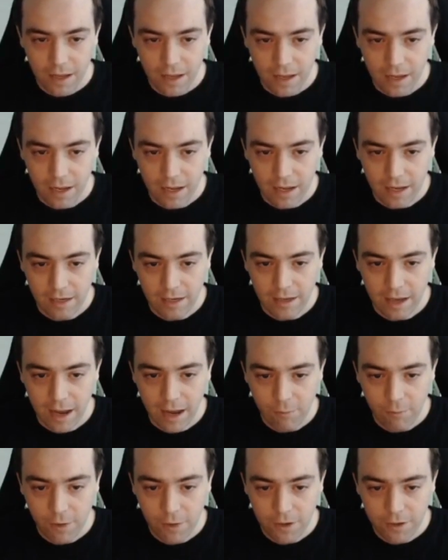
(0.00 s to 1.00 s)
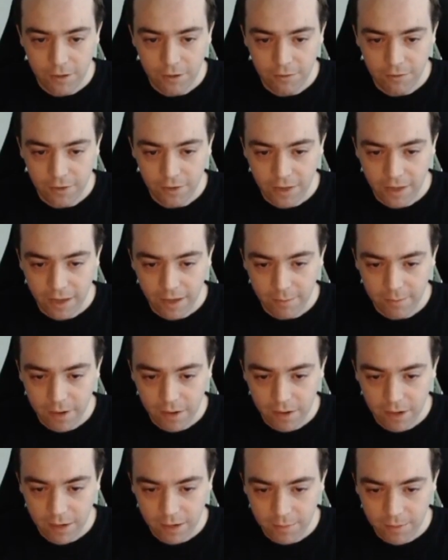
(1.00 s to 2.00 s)
And I want to fill that
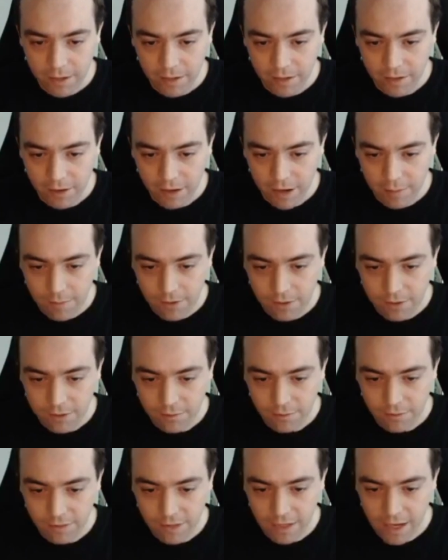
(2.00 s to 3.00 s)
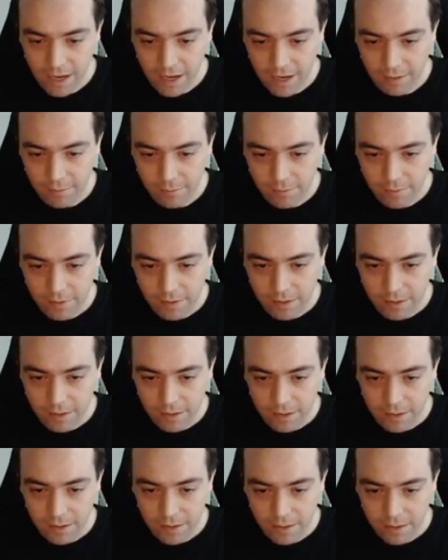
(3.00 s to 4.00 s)
bar up at an opportune time,
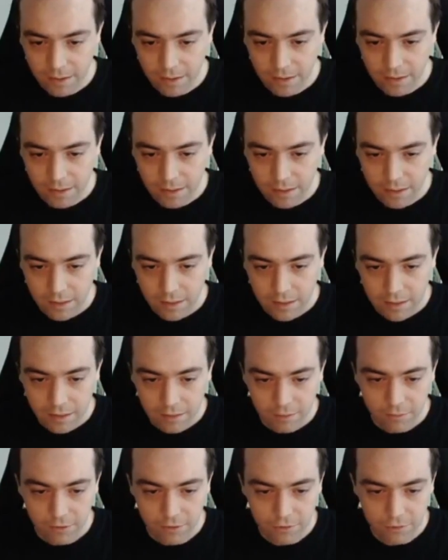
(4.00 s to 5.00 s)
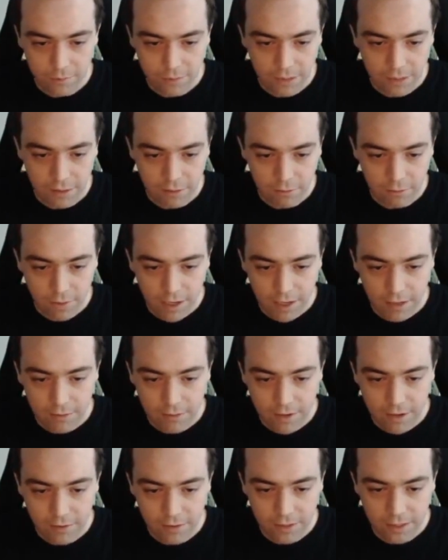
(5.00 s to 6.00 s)
which will be right
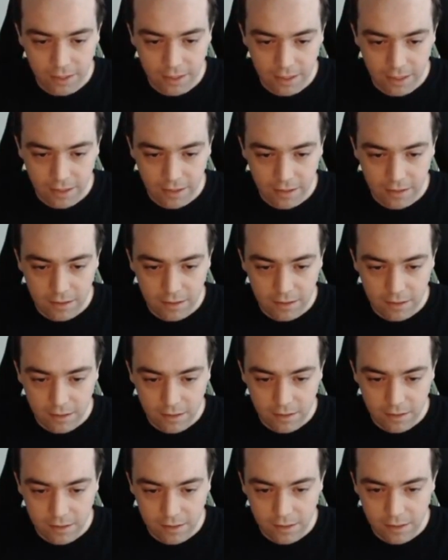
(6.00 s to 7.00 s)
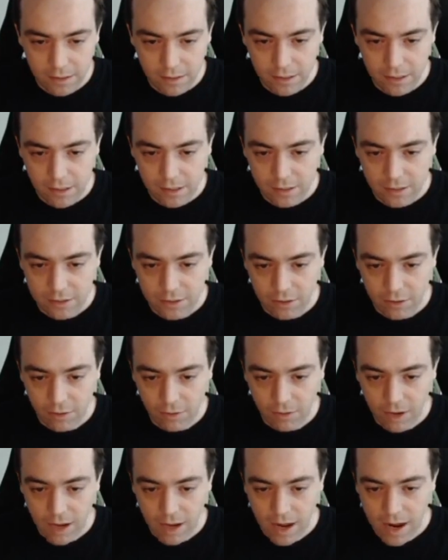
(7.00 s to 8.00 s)
around here.
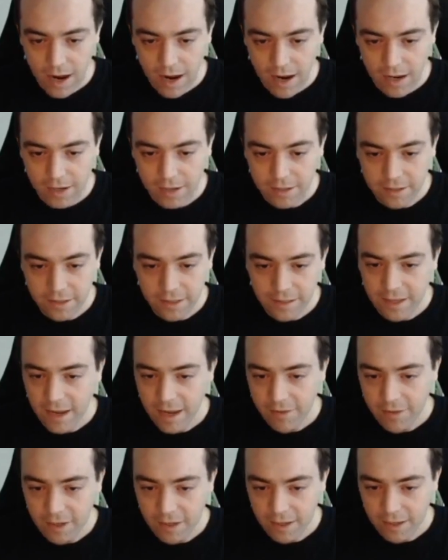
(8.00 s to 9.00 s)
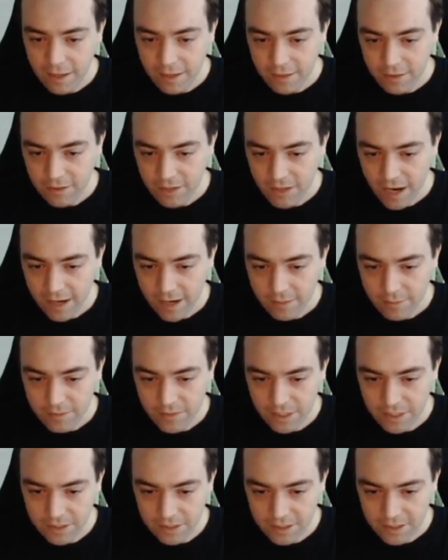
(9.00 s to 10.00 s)
So I didn't have to collect those items,
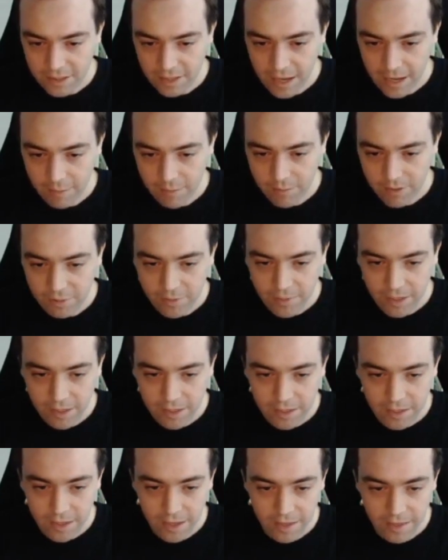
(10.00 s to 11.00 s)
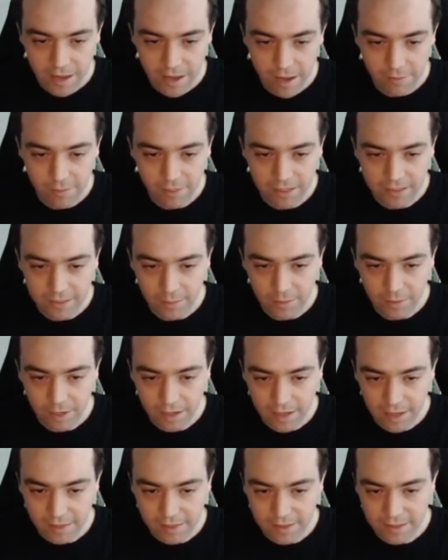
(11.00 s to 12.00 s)
they just came to me, and that means I'm going
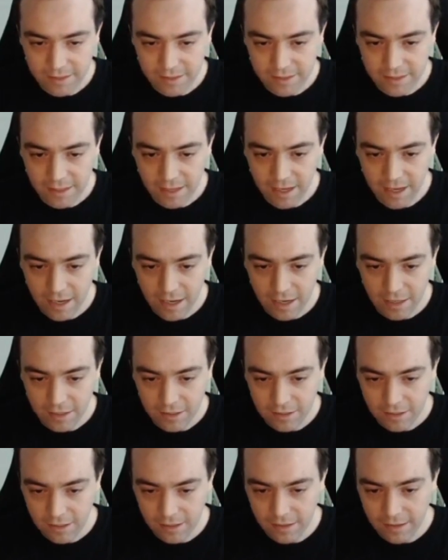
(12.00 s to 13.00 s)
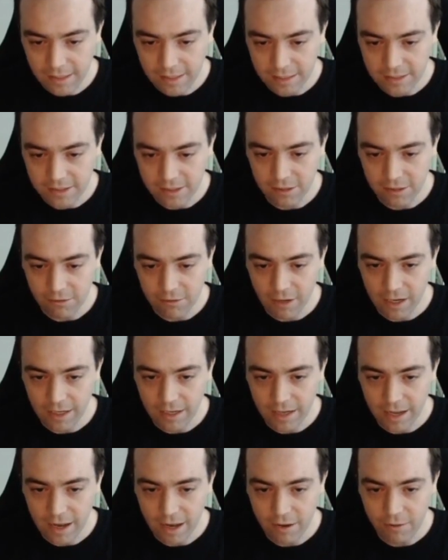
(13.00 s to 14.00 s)
to get this laser right
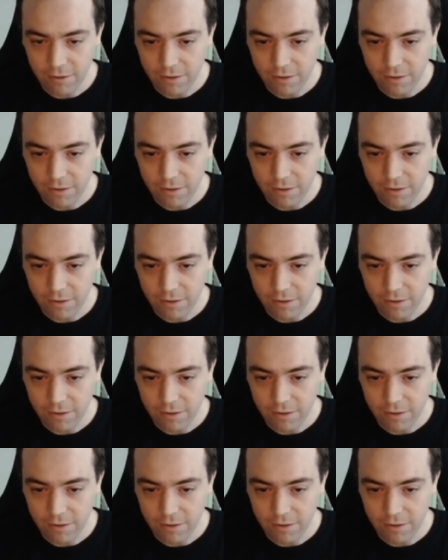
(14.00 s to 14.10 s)
now.